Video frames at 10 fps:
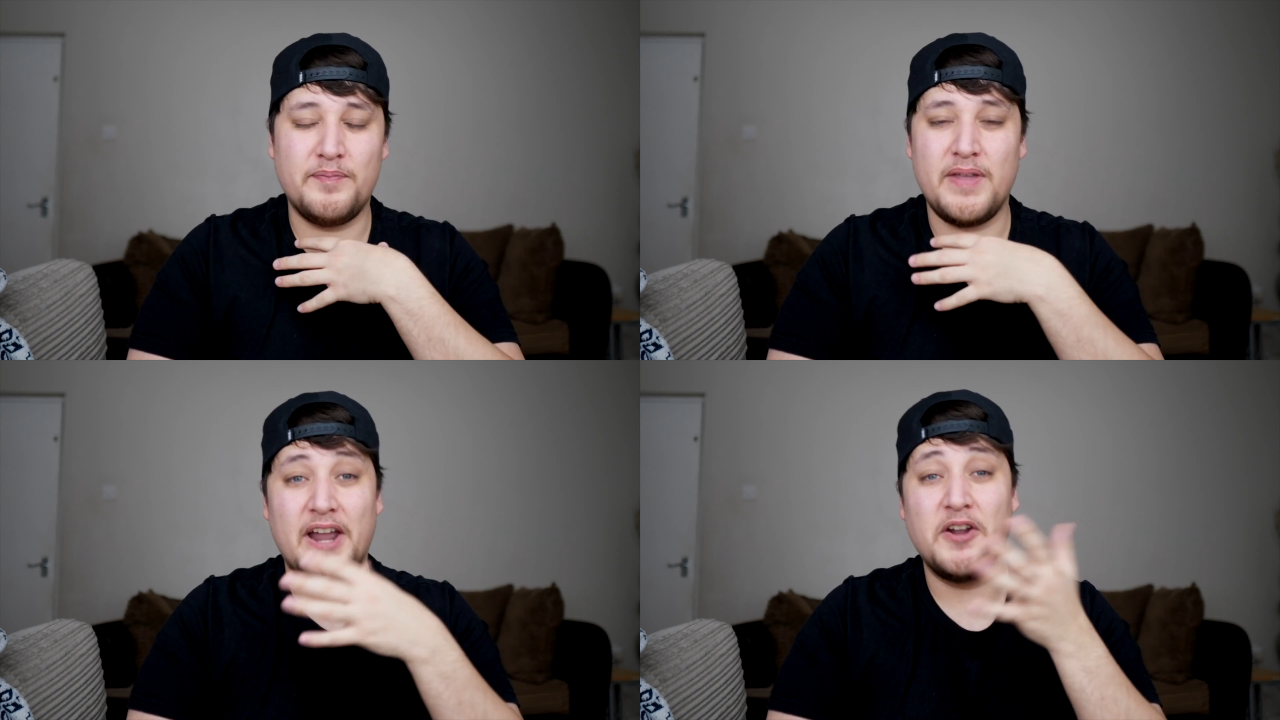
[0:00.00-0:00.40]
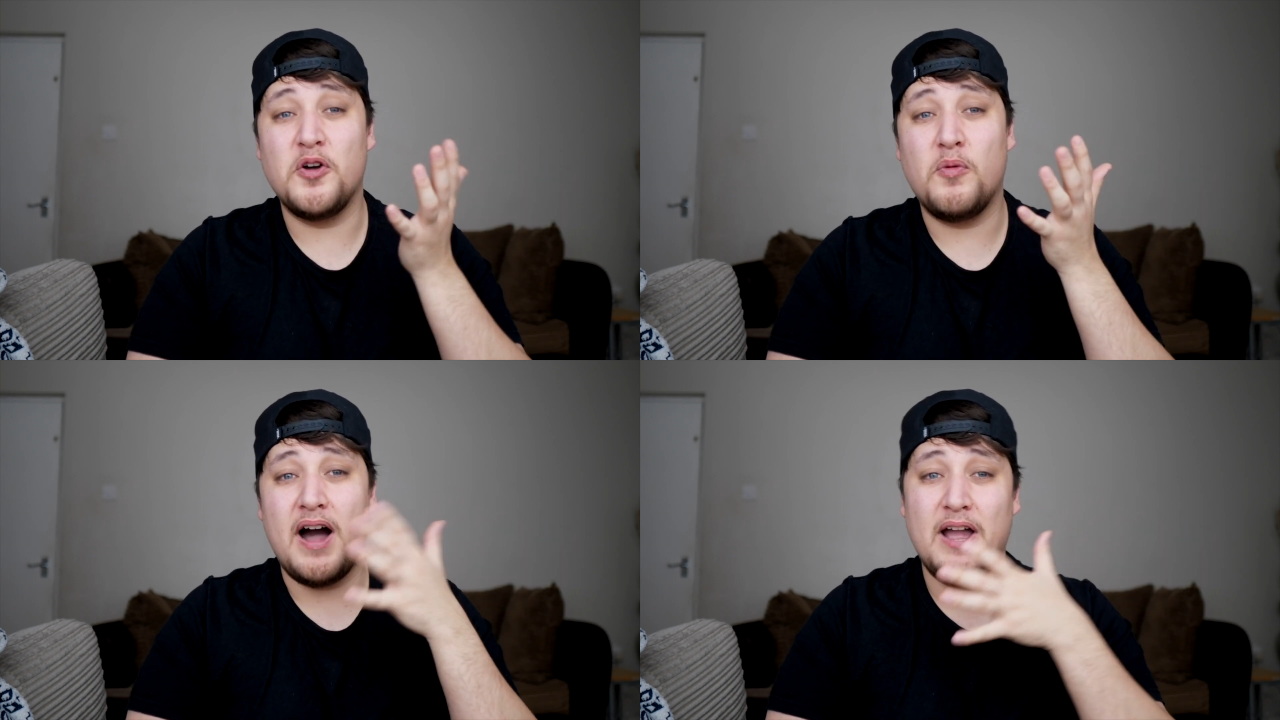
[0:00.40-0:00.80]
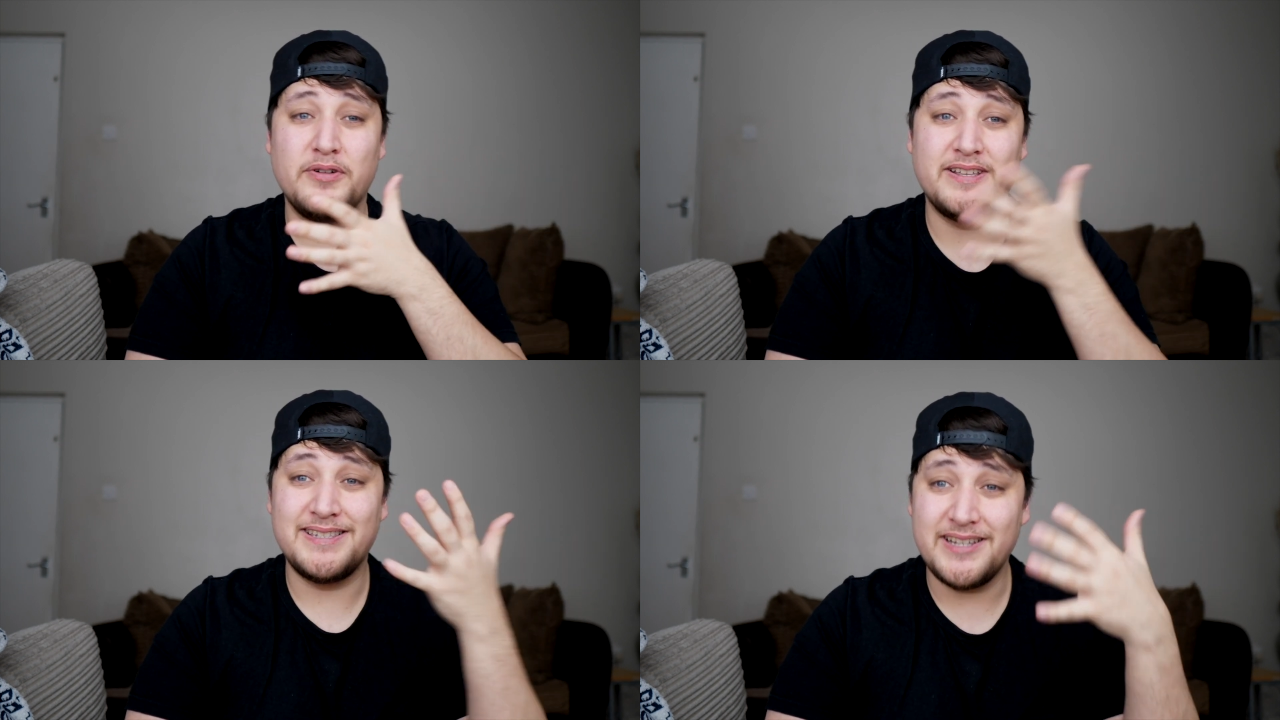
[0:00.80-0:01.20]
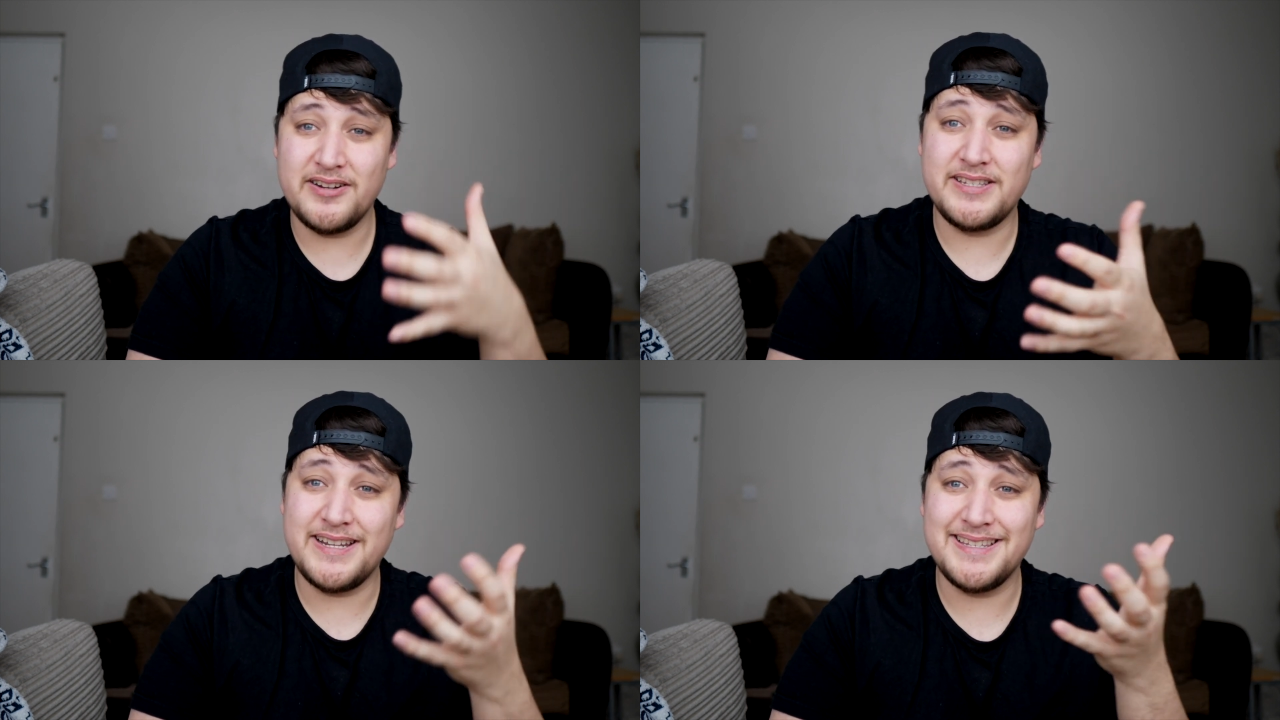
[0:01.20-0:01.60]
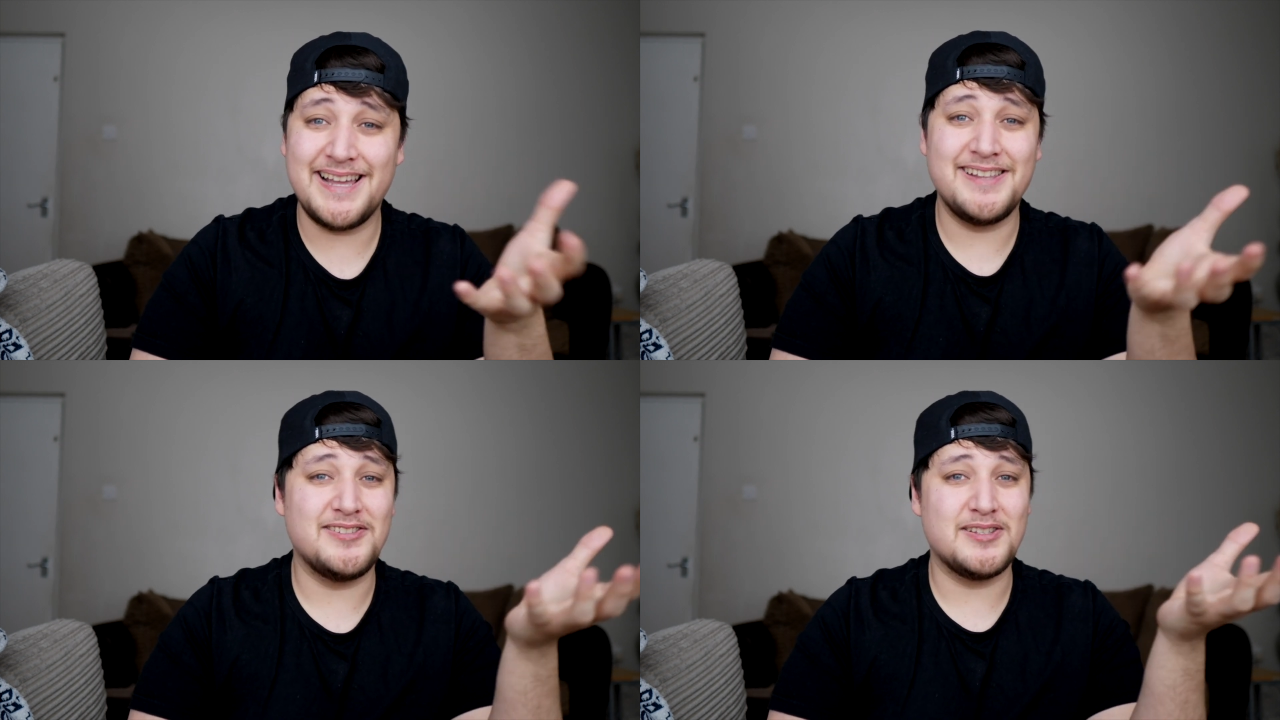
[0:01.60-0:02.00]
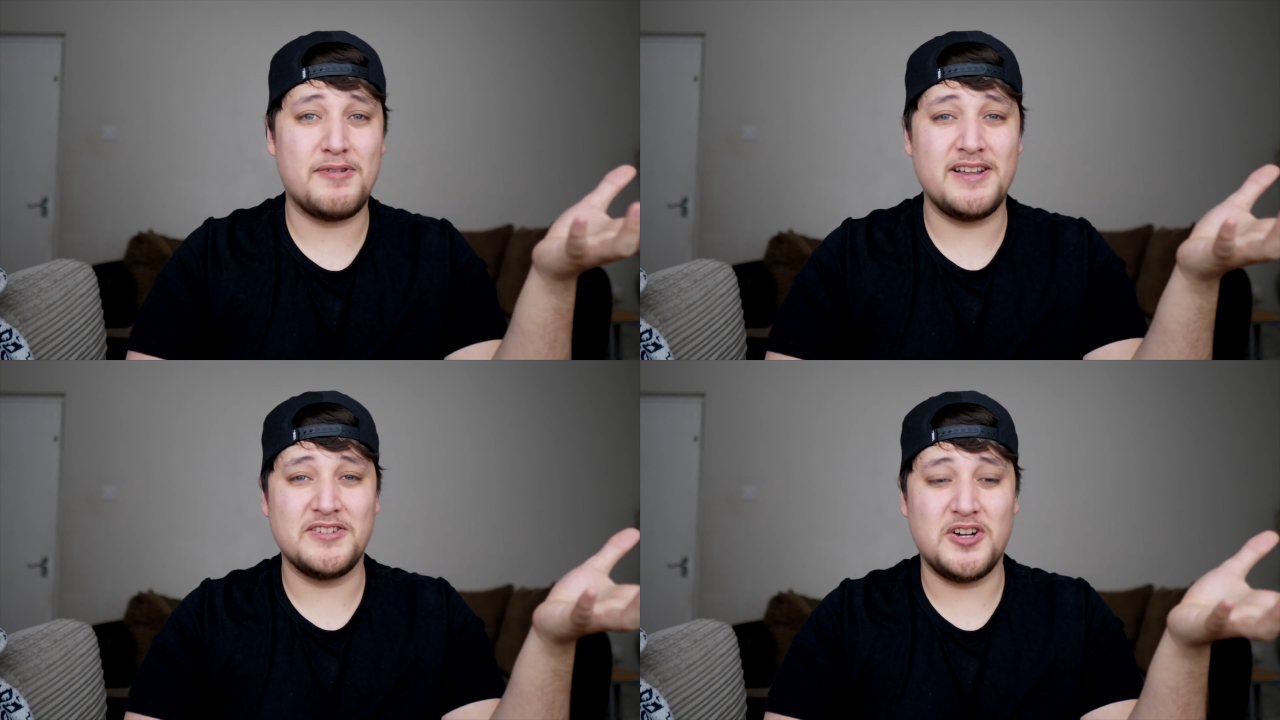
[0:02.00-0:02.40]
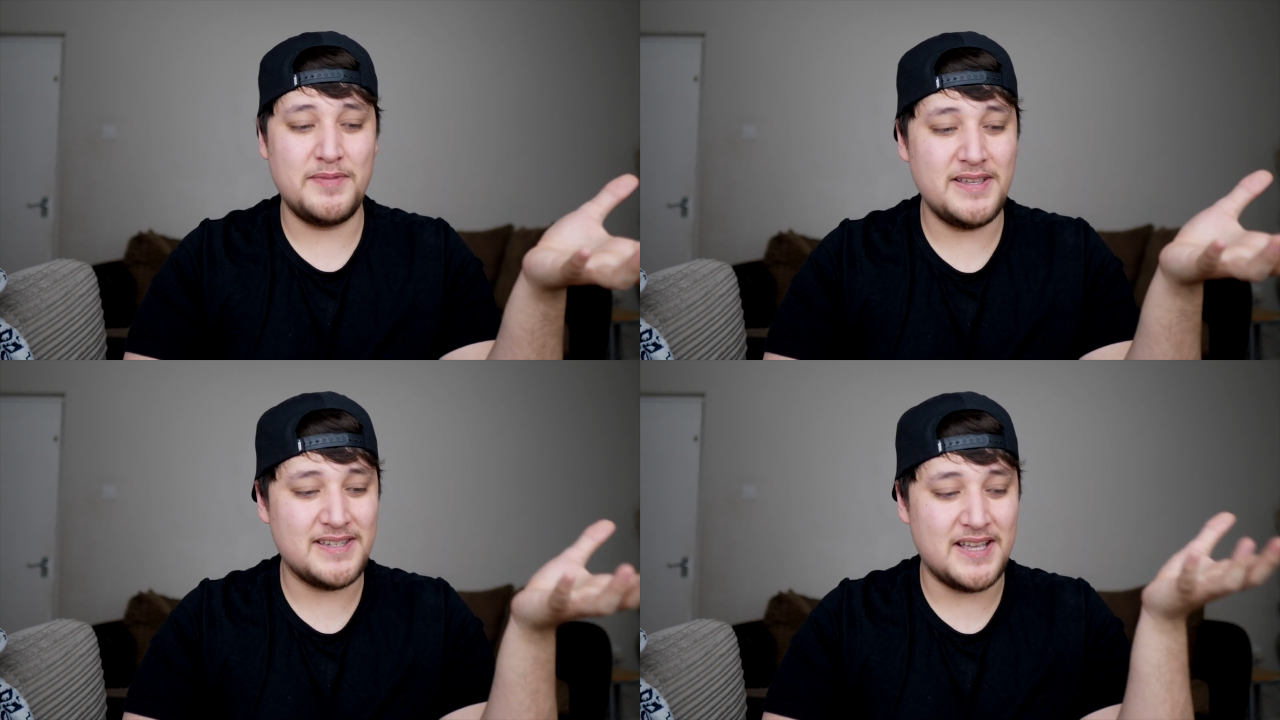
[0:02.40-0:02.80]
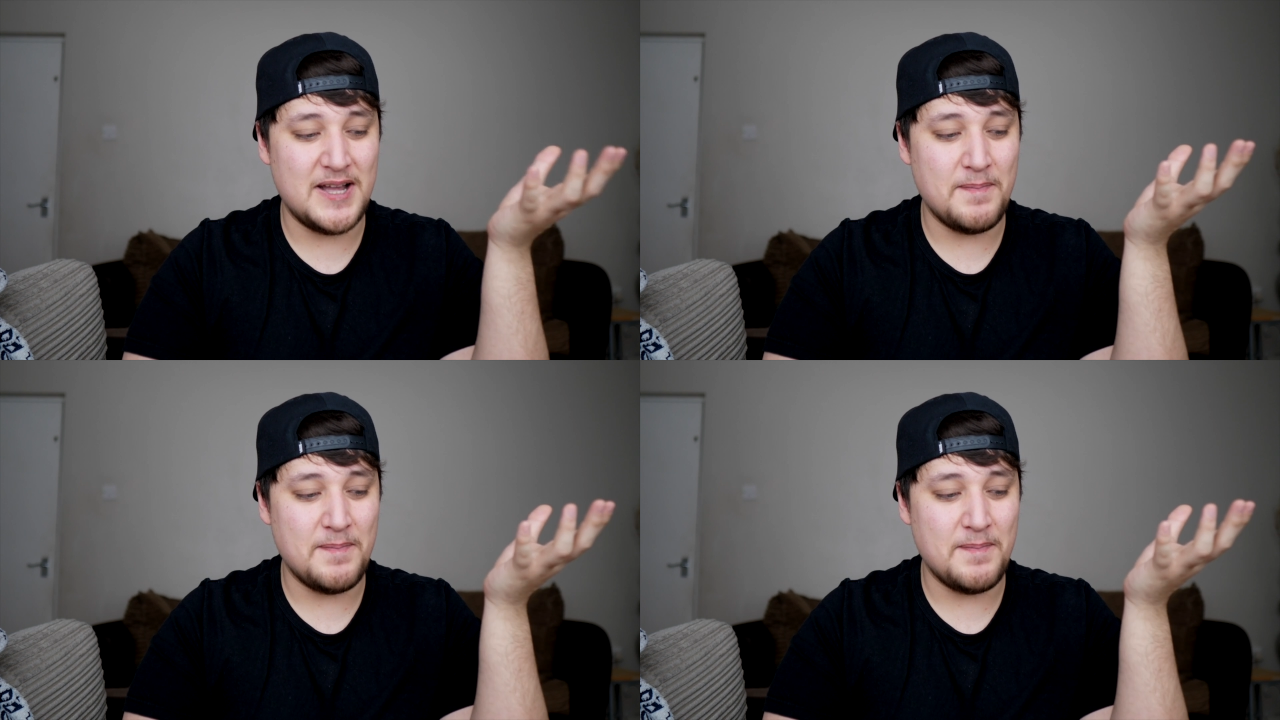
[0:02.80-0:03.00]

I don't know what I would consider as hidden talents or surprising hobbies.